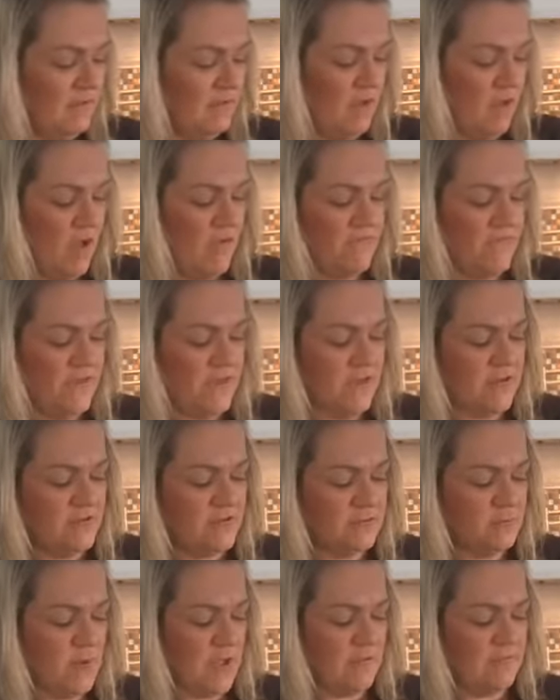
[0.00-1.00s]
Coffee
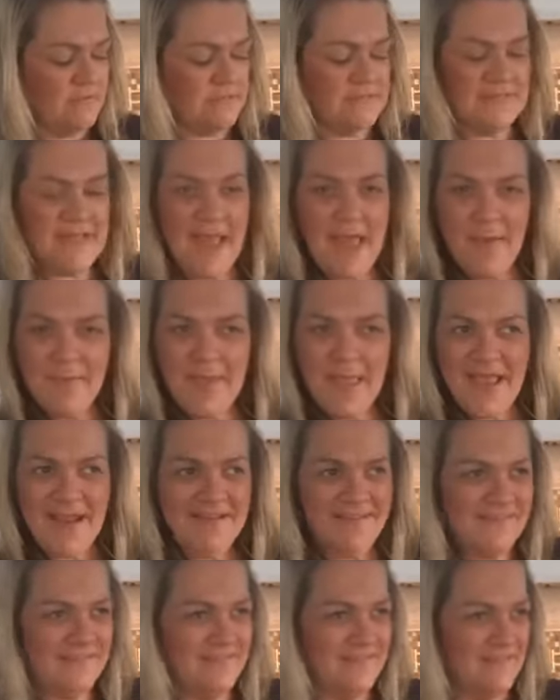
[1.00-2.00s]
goes well with salmon,
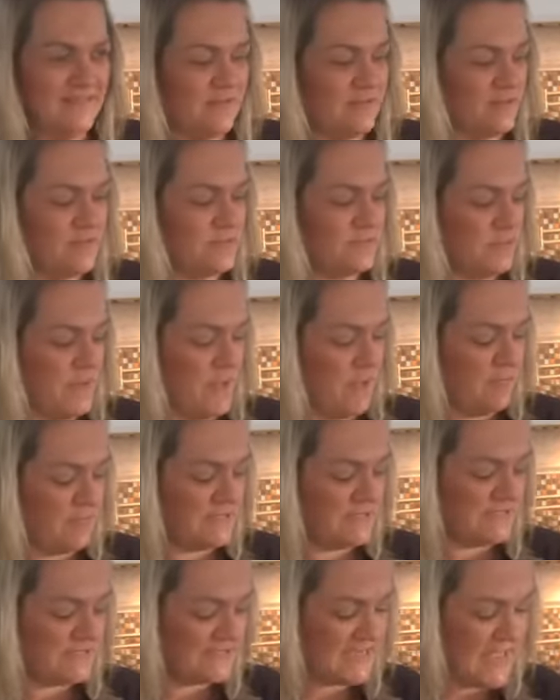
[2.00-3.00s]
goes well
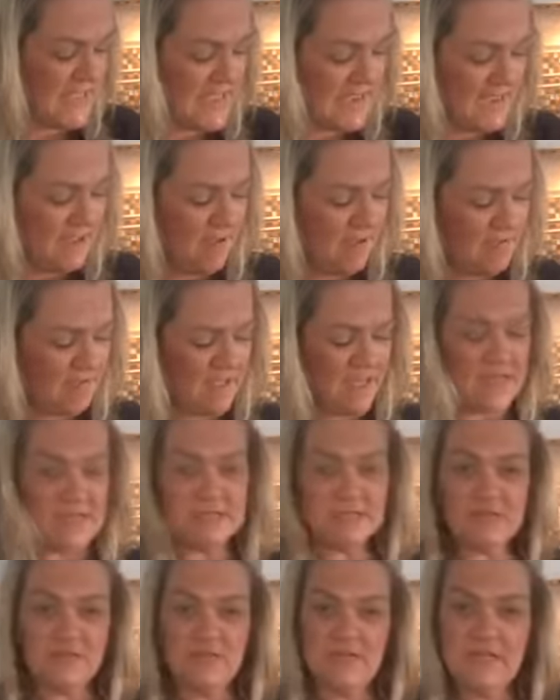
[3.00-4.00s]
with steak. Okay,
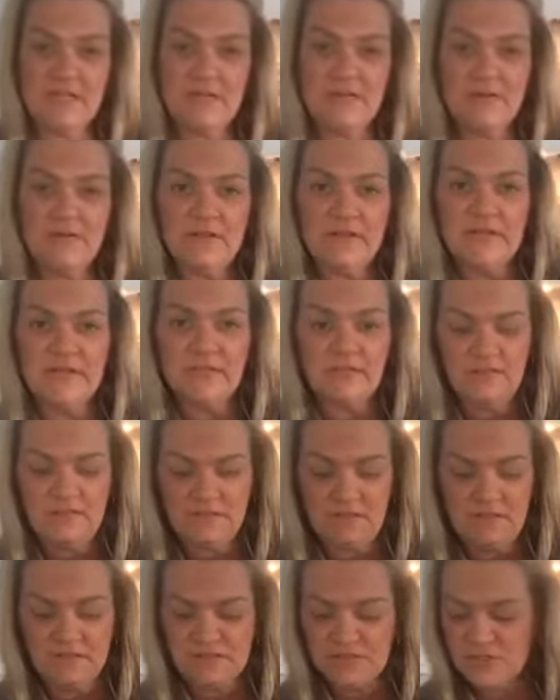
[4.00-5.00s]
so literally,
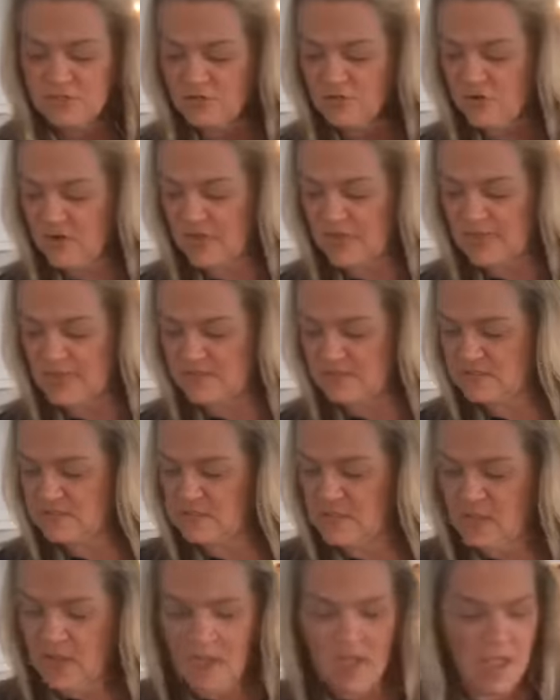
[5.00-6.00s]
there's your grinds.
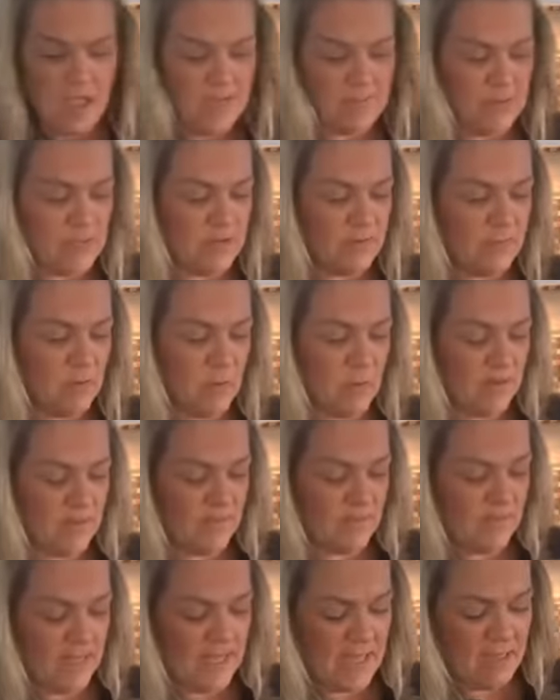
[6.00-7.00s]
I'm gonna pour
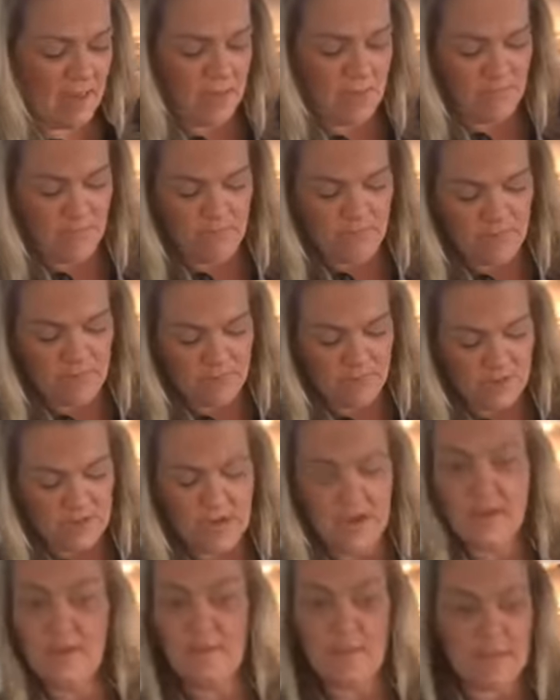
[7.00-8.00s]
them out right
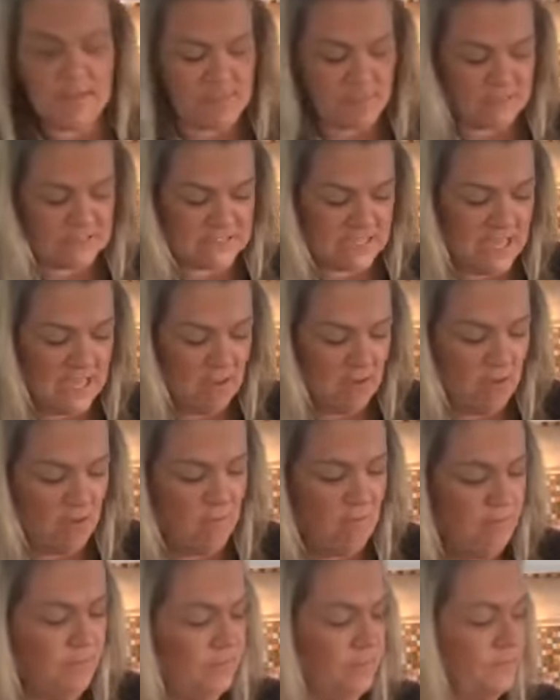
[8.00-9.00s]
on a paper towel.